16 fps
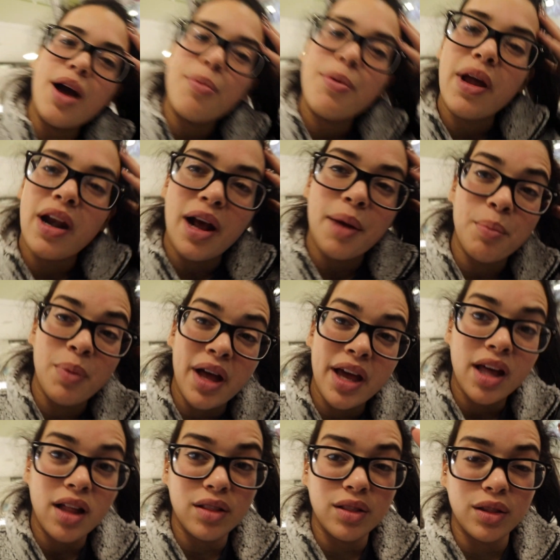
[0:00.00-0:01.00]
up and I'm
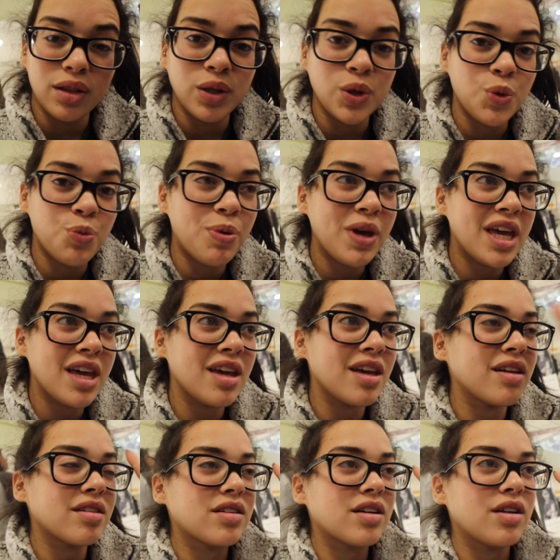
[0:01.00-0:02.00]
like loopy
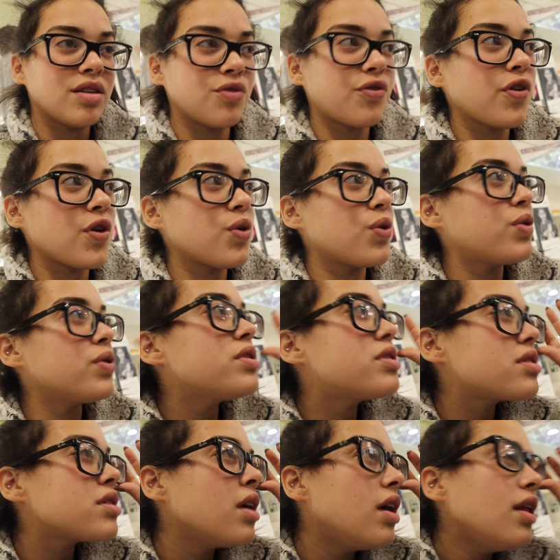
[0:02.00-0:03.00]
and
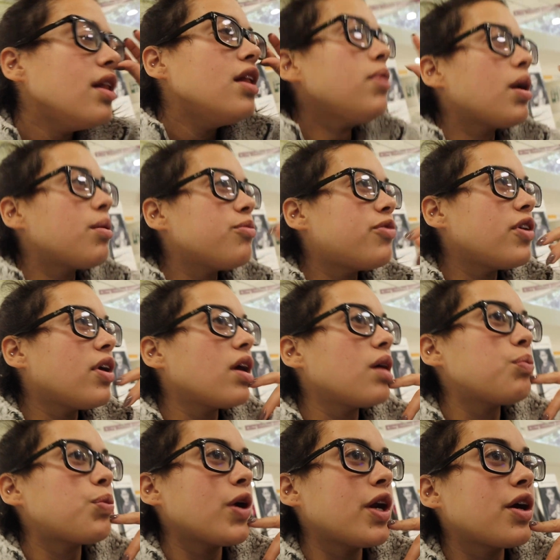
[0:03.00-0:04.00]
confused. But I'm
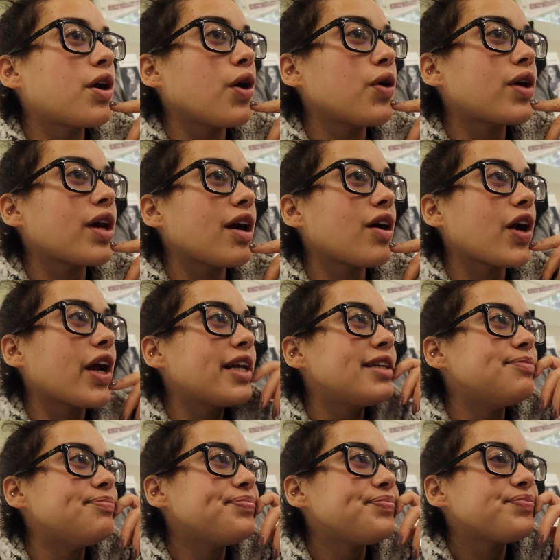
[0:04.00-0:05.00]
feeling pretty coherent,
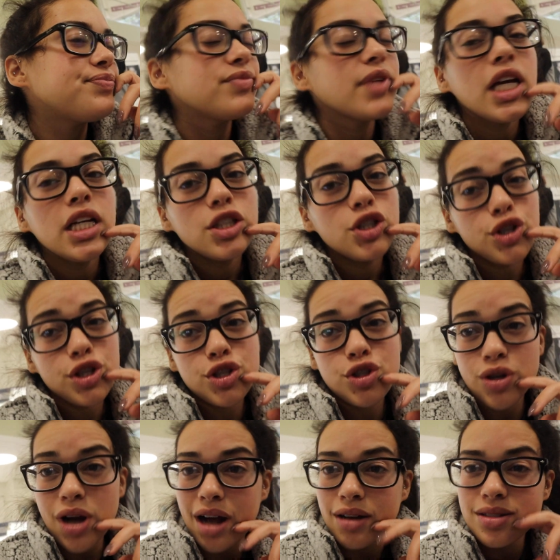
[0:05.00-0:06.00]
just
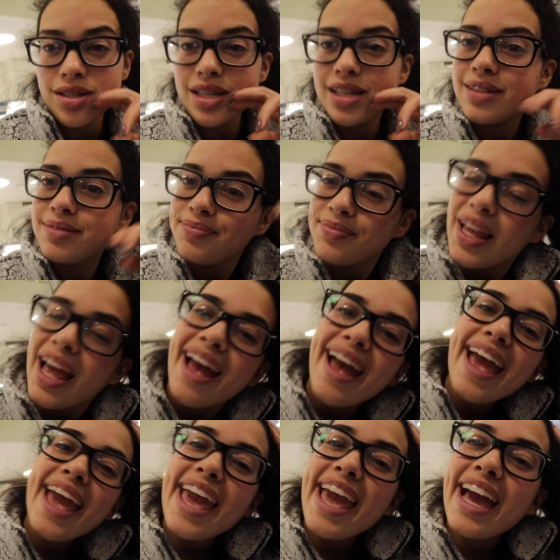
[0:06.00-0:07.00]
drowsy,
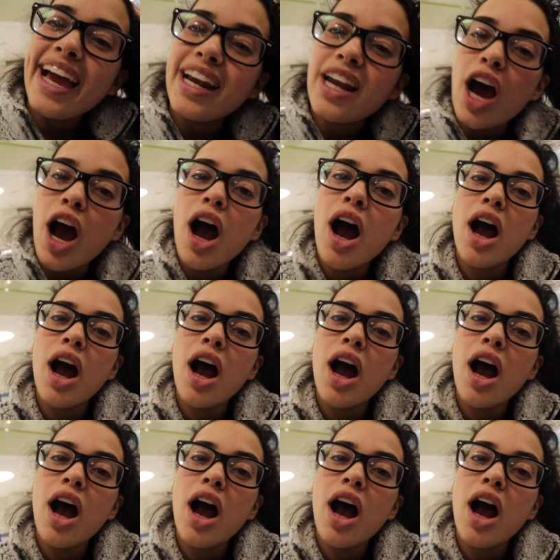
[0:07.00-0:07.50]
and